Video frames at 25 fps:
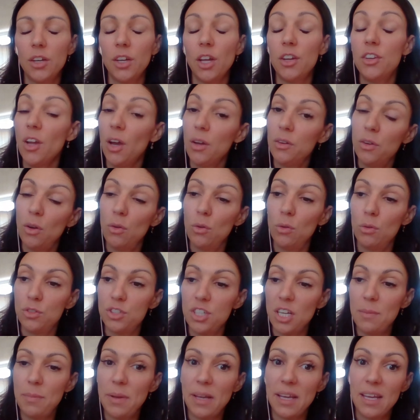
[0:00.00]
and i know not all
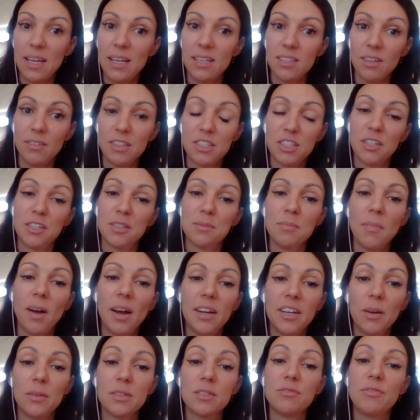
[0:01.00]
gps are as good as
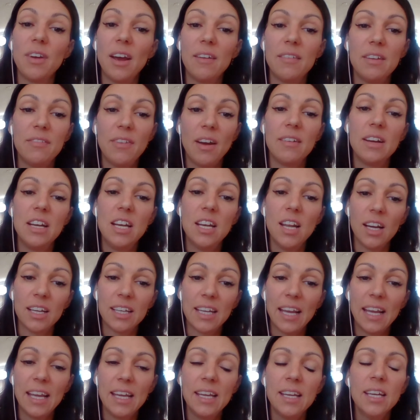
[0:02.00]
mine i was very very
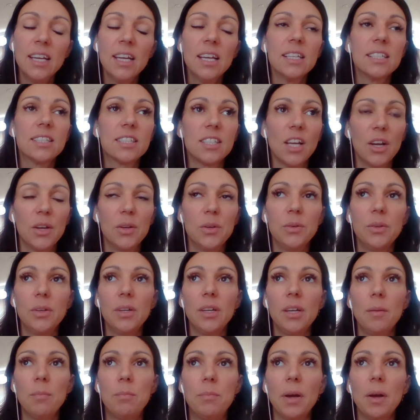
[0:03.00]
lucky so
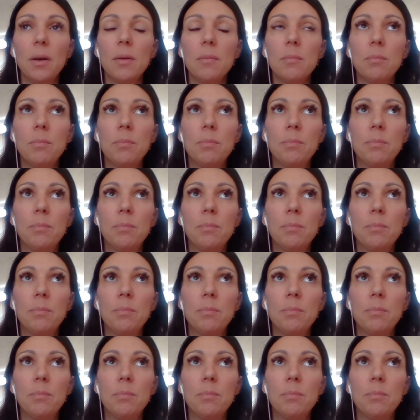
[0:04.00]
but